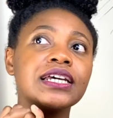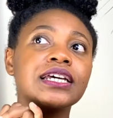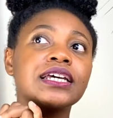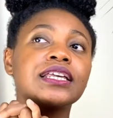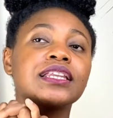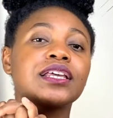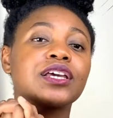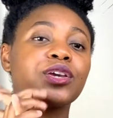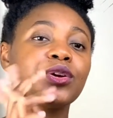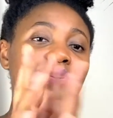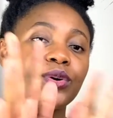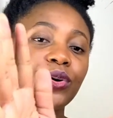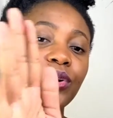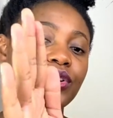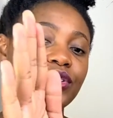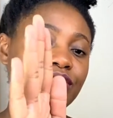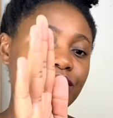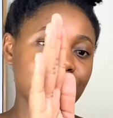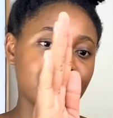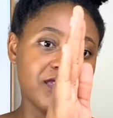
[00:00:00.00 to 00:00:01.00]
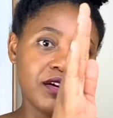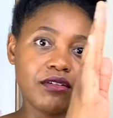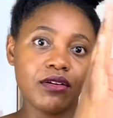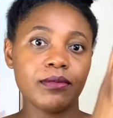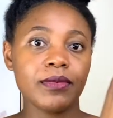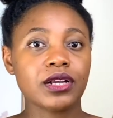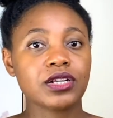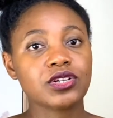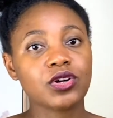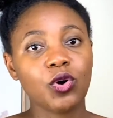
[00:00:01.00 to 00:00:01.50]
the cuticle is very
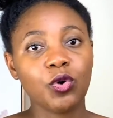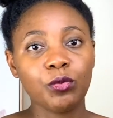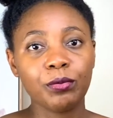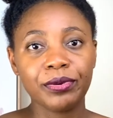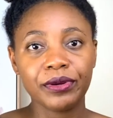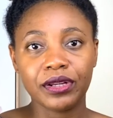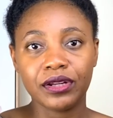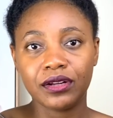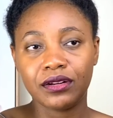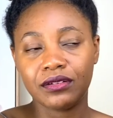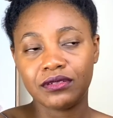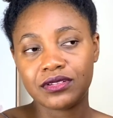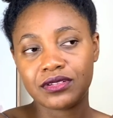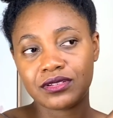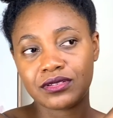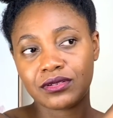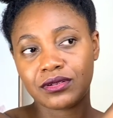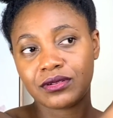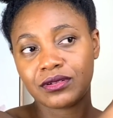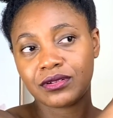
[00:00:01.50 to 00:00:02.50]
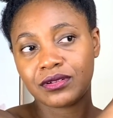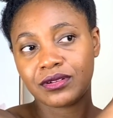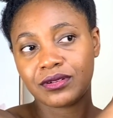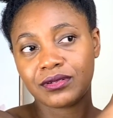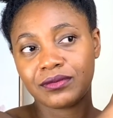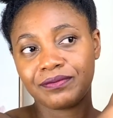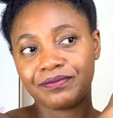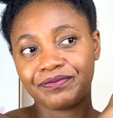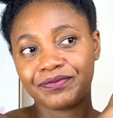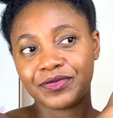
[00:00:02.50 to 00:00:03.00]
much open. So
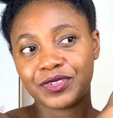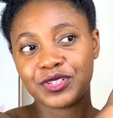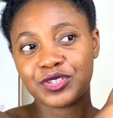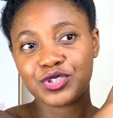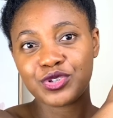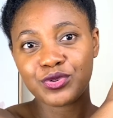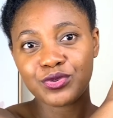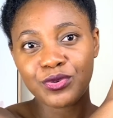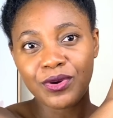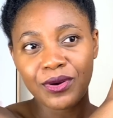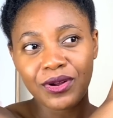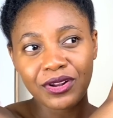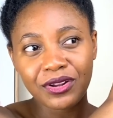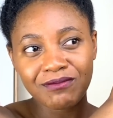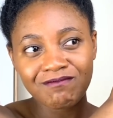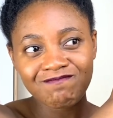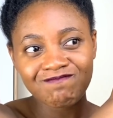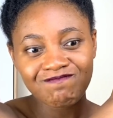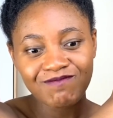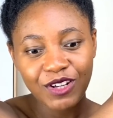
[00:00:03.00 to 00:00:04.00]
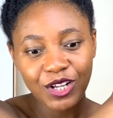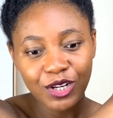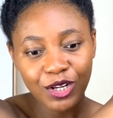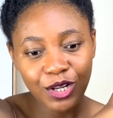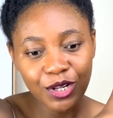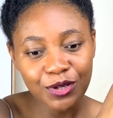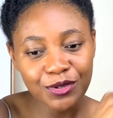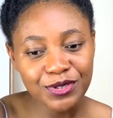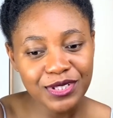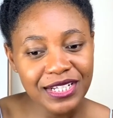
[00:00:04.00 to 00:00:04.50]
to
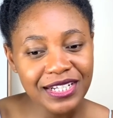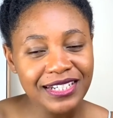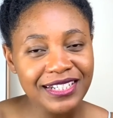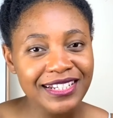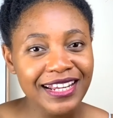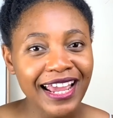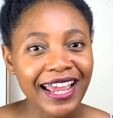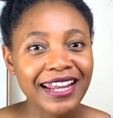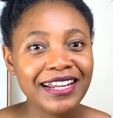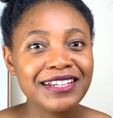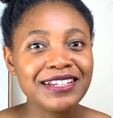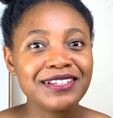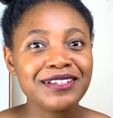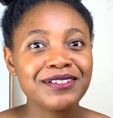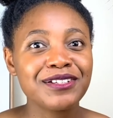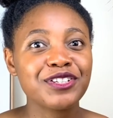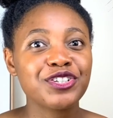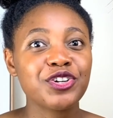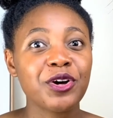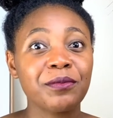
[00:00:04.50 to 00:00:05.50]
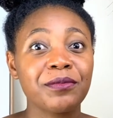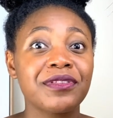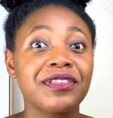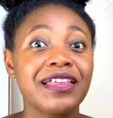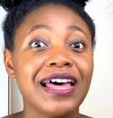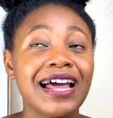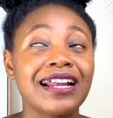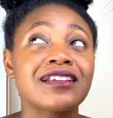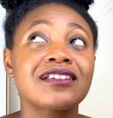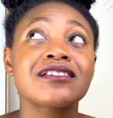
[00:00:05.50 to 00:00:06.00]
close it and stop
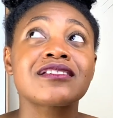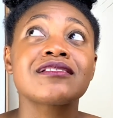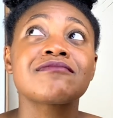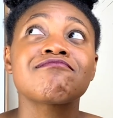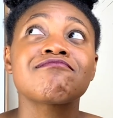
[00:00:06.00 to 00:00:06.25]
that